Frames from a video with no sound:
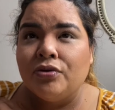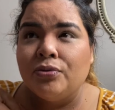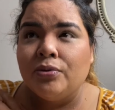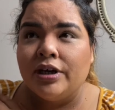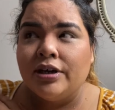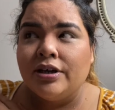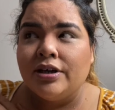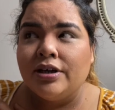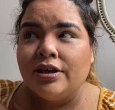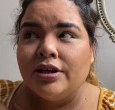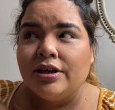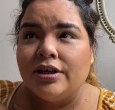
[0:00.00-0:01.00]

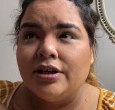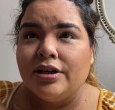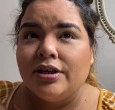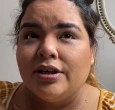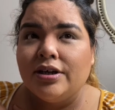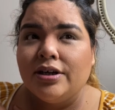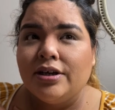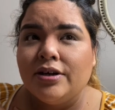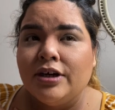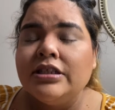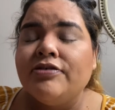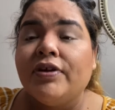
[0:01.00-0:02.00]
where
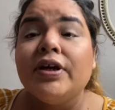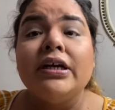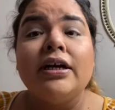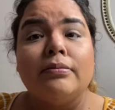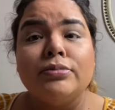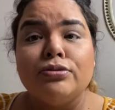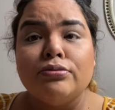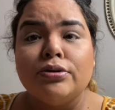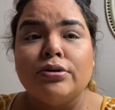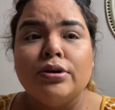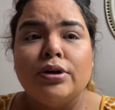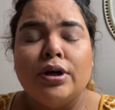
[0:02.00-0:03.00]
it's very comfortable.
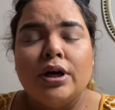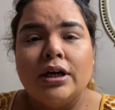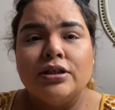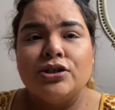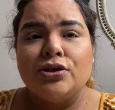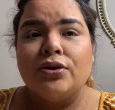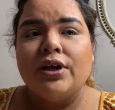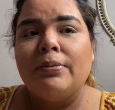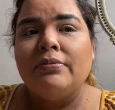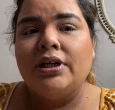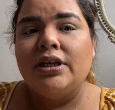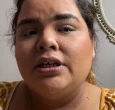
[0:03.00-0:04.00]
So that
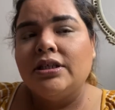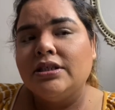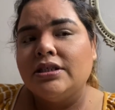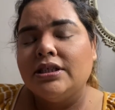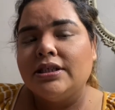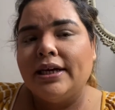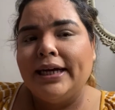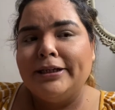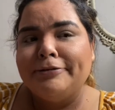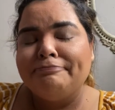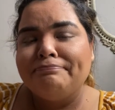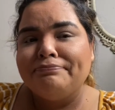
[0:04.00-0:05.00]
means
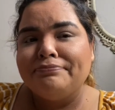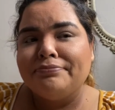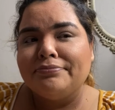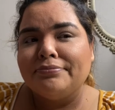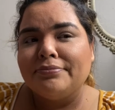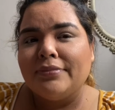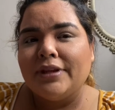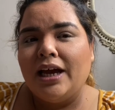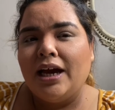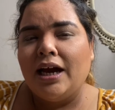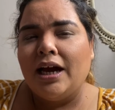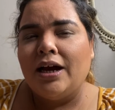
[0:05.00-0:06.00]

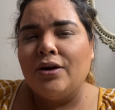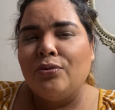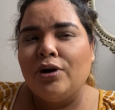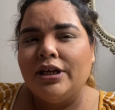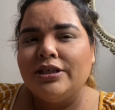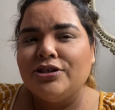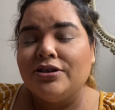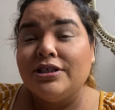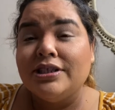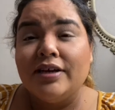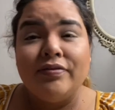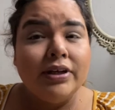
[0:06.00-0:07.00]
I want to start
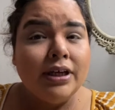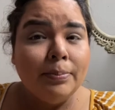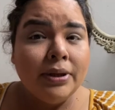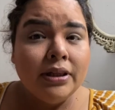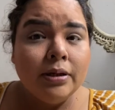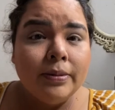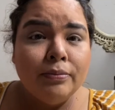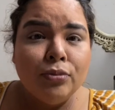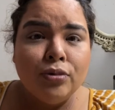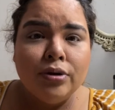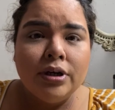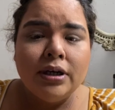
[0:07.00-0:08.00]
saving up a little bit
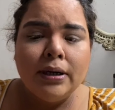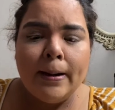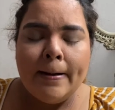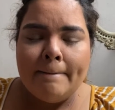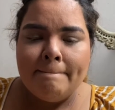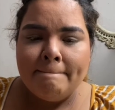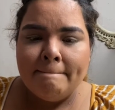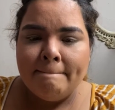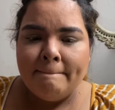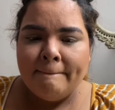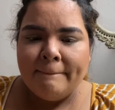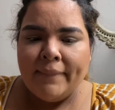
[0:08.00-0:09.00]
more.
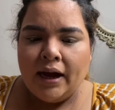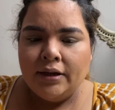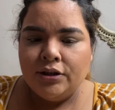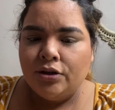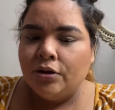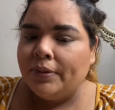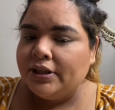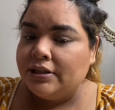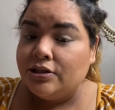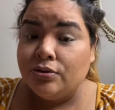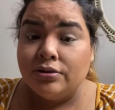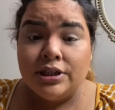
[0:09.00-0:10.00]
About this
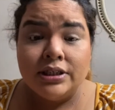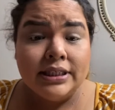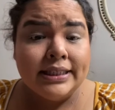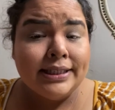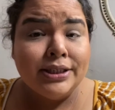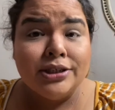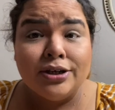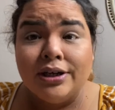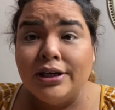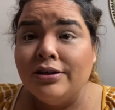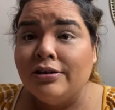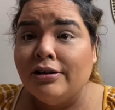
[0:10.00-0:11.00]
whole TTC journey,
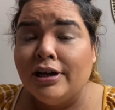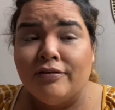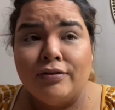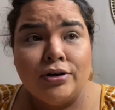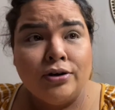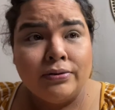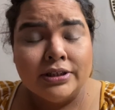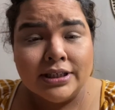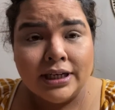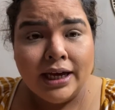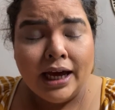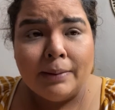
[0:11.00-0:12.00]
you never know what's going
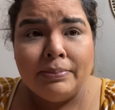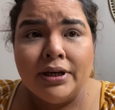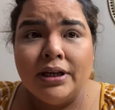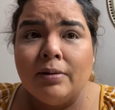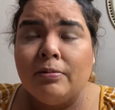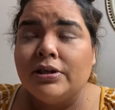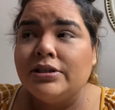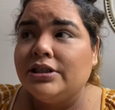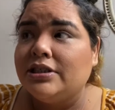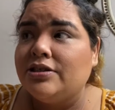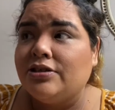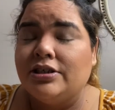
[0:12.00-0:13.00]
to happen. I want to just
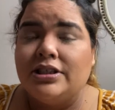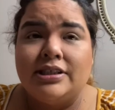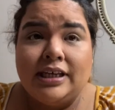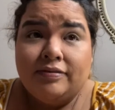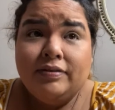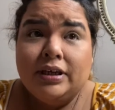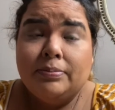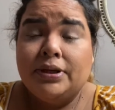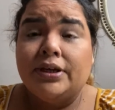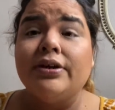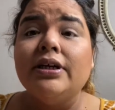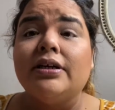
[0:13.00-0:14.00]
start saving,
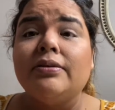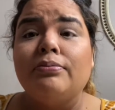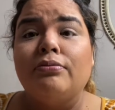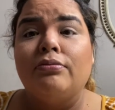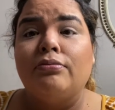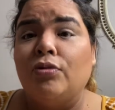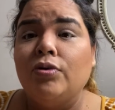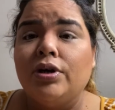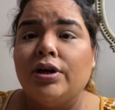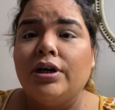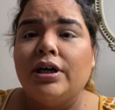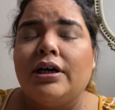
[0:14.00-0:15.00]
period, more.